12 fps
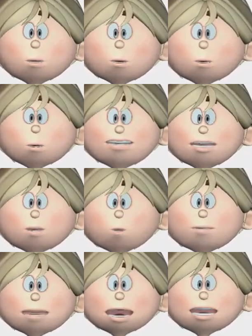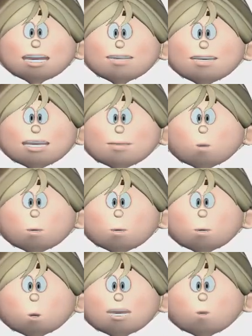I have some red blocks and I
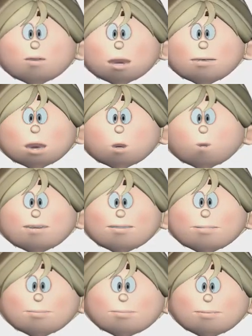have some blue blocks,